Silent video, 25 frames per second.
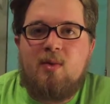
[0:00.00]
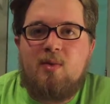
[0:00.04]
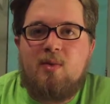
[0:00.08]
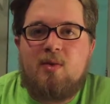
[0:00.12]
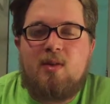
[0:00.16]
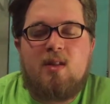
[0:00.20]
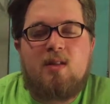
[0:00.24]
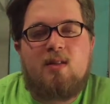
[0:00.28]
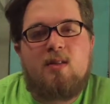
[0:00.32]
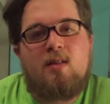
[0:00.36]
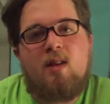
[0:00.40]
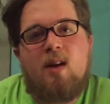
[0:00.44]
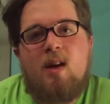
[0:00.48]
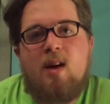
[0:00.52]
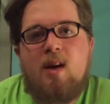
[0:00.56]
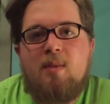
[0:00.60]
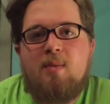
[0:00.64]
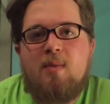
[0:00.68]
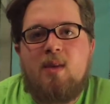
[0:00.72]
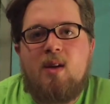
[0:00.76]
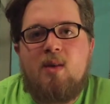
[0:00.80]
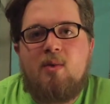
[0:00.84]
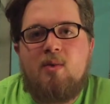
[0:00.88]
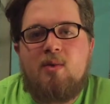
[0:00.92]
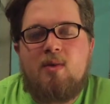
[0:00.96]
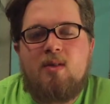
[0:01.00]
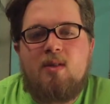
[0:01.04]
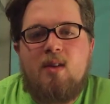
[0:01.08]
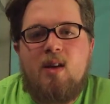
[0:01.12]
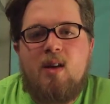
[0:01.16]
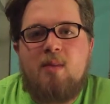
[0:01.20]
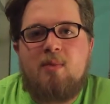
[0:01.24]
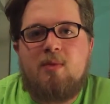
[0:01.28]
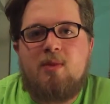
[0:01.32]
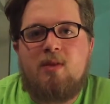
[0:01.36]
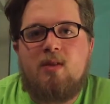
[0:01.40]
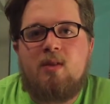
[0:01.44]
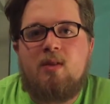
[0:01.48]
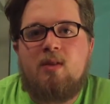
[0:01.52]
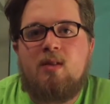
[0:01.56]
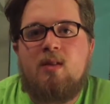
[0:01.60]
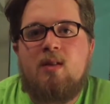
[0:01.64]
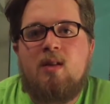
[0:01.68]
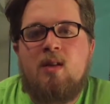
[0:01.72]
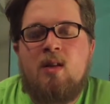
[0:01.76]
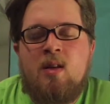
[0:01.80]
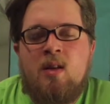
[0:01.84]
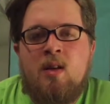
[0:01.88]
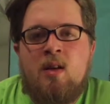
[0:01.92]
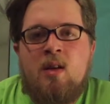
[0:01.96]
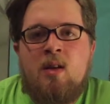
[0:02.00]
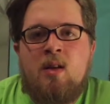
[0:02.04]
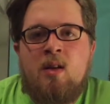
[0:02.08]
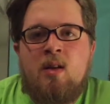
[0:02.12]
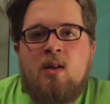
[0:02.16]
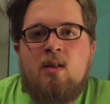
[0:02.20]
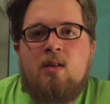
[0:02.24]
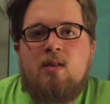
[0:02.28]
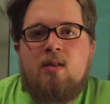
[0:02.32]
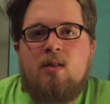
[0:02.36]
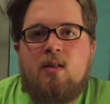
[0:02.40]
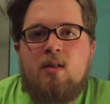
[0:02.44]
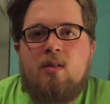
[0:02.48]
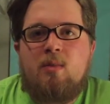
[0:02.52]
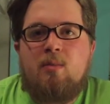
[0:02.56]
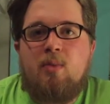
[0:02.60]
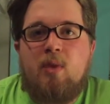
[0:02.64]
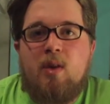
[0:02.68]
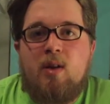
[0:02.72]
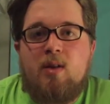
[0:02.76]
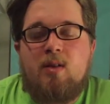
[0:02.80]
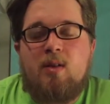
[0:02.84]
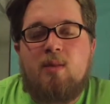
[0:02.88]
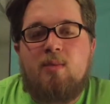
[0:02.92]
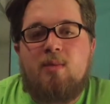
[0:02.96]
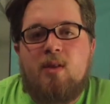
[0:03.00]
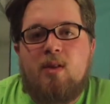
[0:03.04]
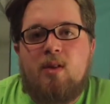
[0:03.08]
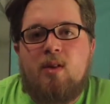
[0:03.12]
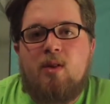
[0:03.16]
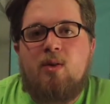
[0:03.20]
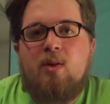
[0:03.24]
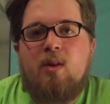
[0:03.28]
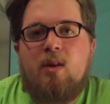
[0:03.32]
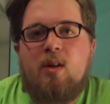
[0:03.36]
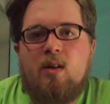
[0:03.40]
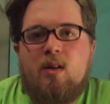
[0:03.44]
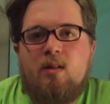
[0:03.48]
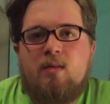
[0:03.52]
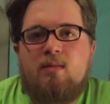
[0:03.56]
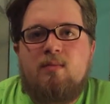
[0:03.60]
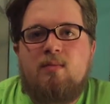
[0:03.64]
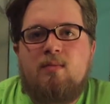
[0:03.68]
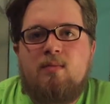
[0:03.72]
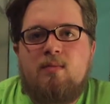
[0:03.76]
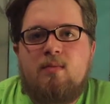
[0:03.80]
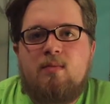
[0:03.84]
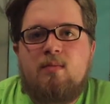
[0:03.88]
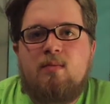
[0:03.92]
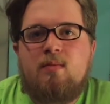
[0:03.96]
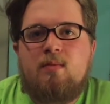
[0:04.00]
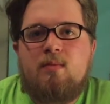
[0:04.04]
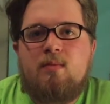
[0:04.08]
it was time to bring something new here.